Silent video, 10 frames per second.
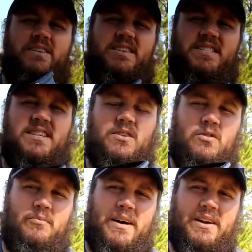You can see it a
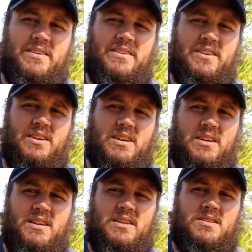little better.
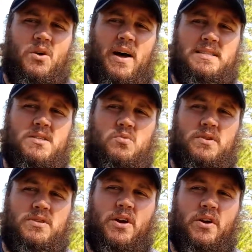So as this
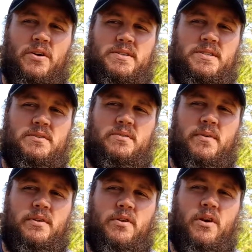wheel turns,
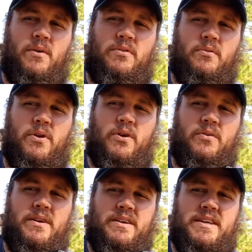when you're going through,
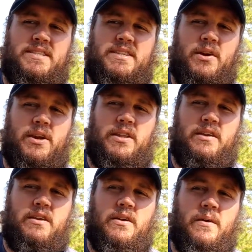it's turning the
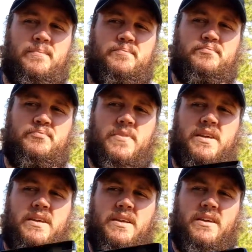gear
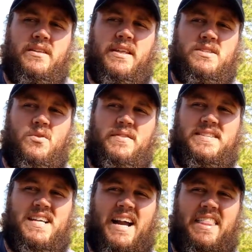that's on the
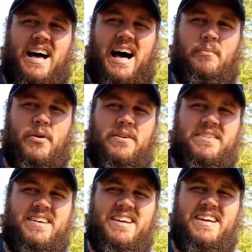side of the hopper,
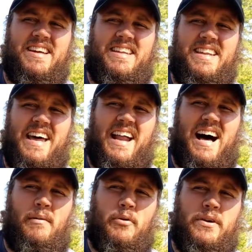and in that
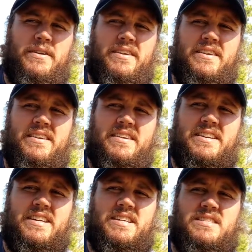hopper
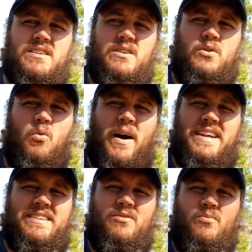is a little
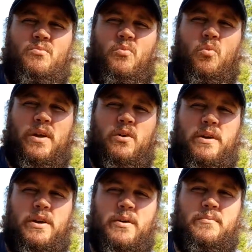white wheel
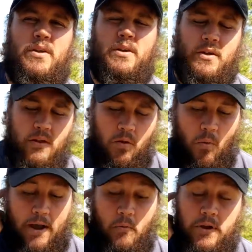here. The
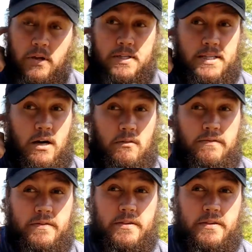white wheel itself